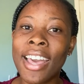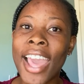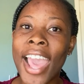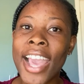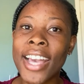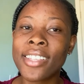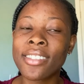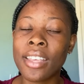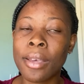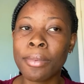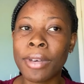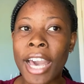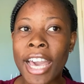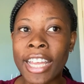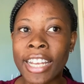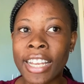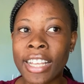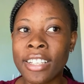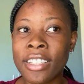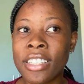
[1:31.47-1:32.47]
Exam
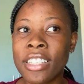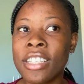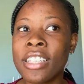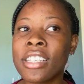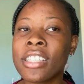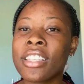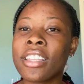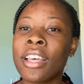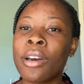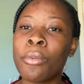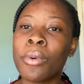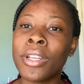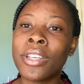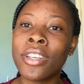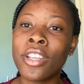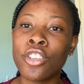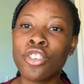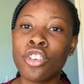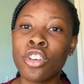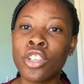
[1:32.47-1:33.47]
guideline, the one
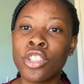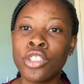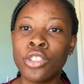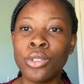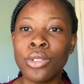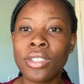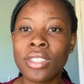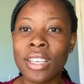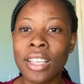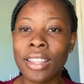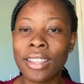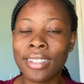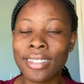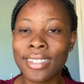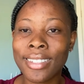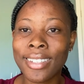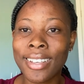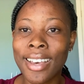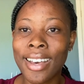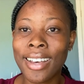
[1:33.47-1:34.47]
that you're using
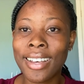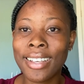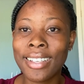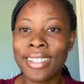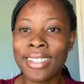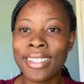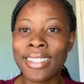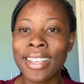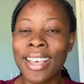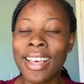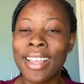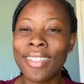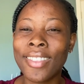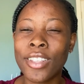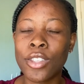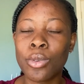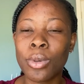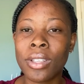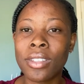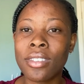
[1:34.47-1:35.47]
this year, is the
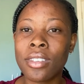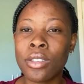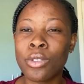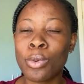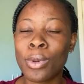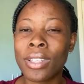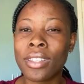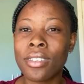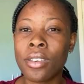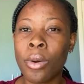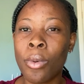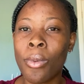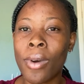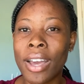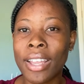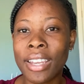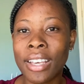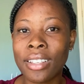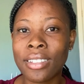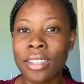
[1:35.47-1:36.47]

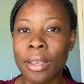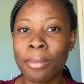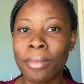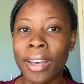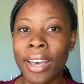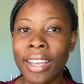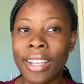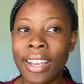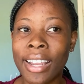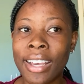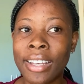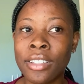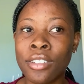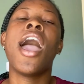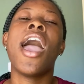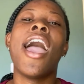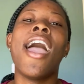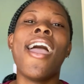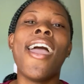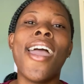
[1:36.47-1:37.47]
2021 exam guidelines.
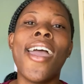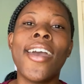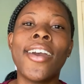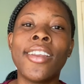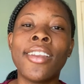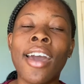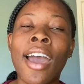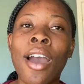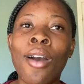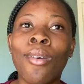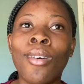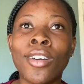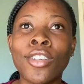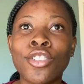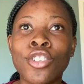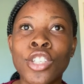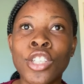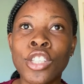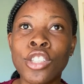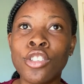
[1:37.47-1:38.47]
And I
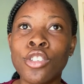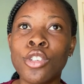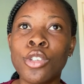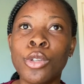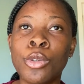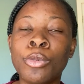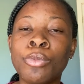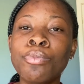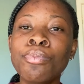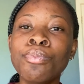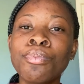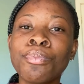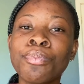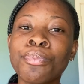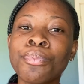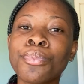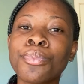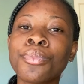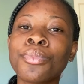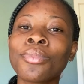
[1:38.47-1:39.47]
want you to
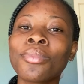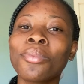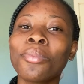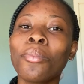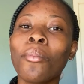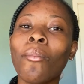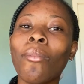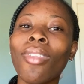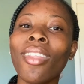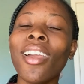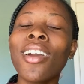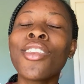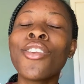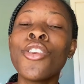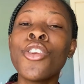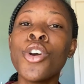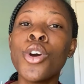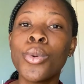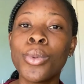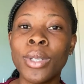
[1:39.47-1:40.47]

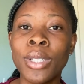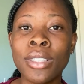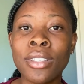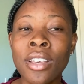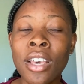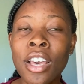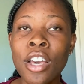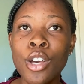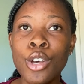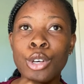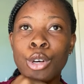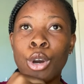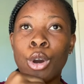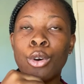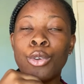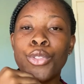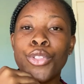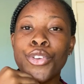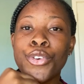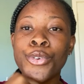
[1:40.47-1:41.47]
know it.
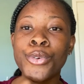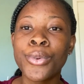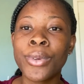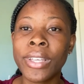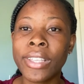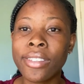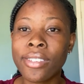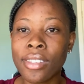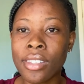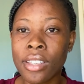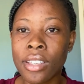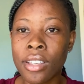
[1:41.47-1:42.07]
Go through it